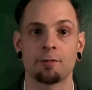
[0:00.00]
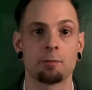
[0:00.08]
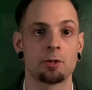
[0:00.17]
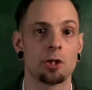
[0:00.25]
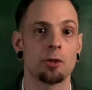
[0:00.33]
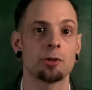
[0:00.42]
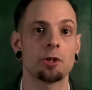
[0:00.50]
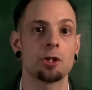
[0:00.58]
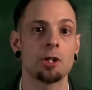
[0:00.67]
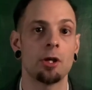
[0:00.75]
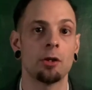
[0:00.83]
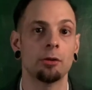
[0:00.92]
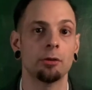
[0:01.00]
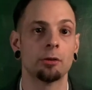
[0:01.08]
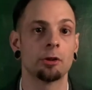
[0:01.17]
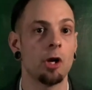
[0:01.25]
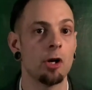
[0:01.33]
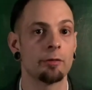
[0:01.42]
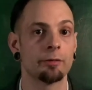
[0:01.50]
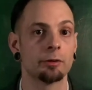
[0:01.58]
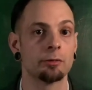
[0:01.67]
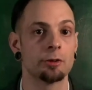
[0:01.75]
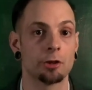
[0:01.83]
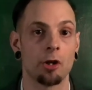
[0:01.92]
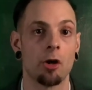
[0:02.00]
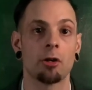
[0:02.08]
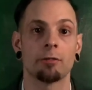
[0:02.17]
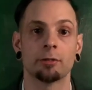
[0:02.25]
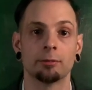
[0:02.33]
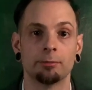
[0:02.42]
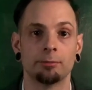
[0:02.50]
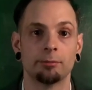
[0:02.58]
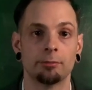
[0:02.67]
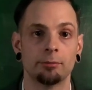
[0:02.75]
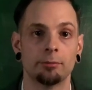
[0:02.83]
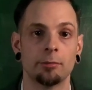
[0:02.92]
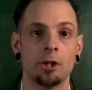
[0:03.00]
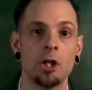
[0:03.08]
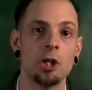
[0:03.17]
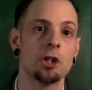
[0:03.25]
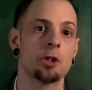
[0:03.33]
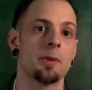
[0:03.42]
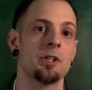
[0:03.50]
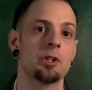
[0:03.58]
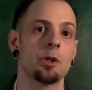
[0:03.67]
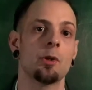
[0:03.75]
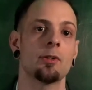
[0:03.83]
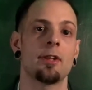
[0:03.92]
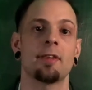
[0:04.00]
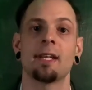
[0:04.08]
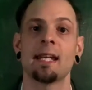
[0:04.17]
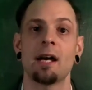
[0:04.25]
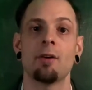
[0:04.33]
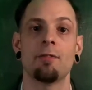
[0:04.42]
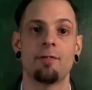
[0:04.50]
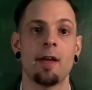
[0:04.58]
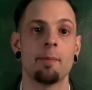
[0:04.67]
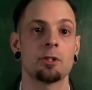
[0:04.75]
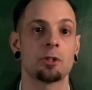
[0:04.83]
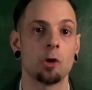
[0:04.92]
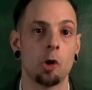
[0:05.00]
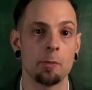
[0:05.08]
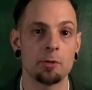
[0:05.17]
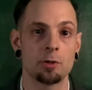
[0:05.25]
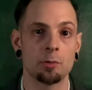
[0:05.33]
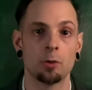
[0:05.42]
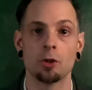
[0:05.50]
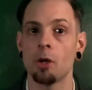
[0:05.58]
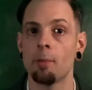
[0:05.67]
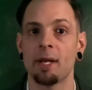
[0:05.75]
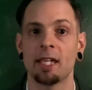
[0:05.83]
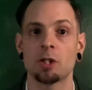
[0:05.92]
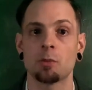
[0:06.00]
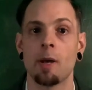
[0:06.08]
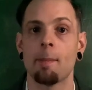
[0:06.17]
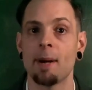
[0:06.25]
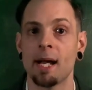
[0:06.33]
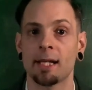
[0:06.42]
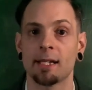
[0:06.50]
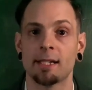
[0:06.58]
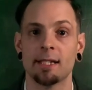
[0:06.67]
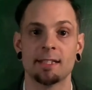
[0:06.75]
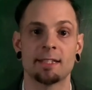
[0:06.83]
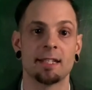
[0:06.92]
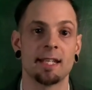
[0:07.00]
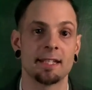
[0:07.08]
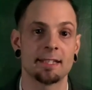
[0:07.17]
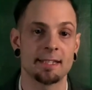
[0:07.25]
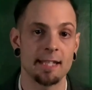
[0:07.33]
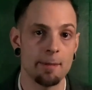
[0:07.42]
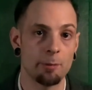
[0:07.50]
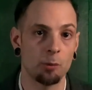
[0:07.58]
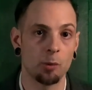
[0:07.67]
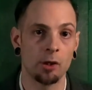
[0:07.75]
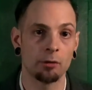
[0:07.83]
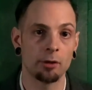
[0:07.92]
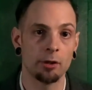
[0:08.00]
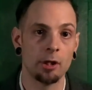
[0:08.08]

from show to show, carnival to carnival. To ensure that the now famous corpse would not make its way back into the entertainment world,